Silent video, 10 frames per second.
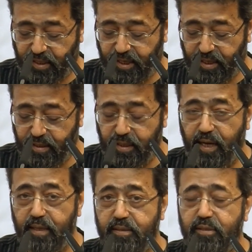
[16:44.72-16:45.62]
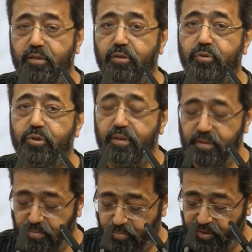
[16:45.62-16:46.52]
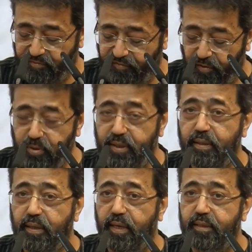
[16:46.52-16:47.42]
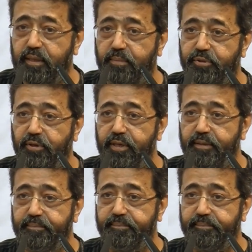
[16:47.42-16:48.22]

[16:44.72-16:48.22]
Can an institution be fluid and temporary